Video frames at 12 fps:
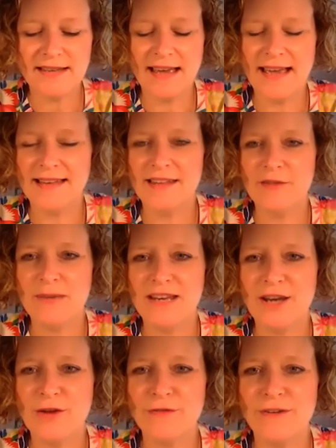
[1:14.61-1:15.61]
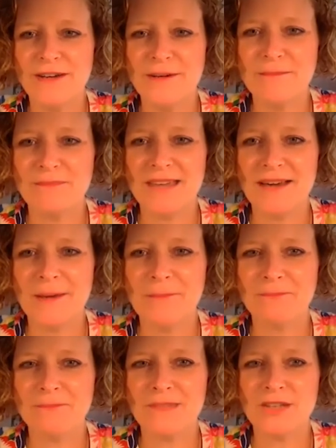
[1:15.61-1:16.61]
and there have been over
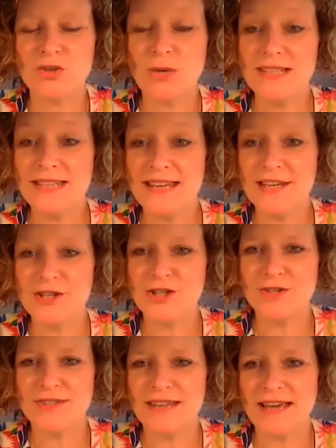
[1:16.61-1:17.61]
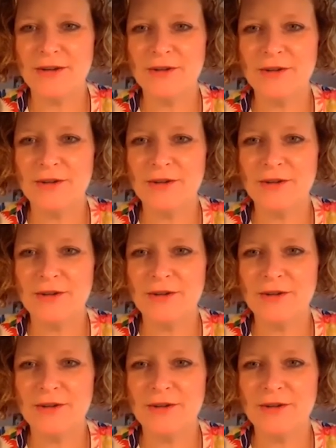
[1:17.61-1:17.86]
um, 20 issues now,